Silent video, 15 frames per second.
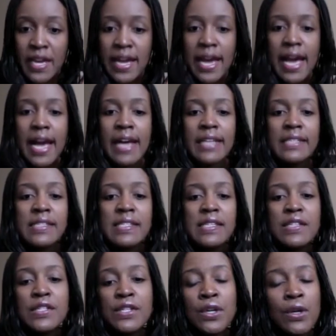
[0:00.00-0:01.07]
And
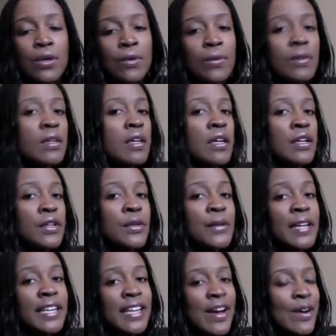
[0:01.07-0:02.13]
so you
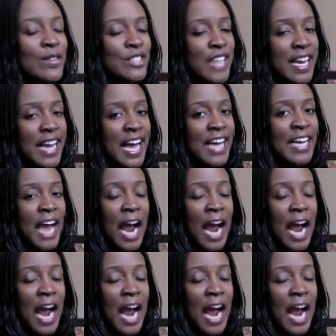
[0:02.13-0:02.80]
can go check out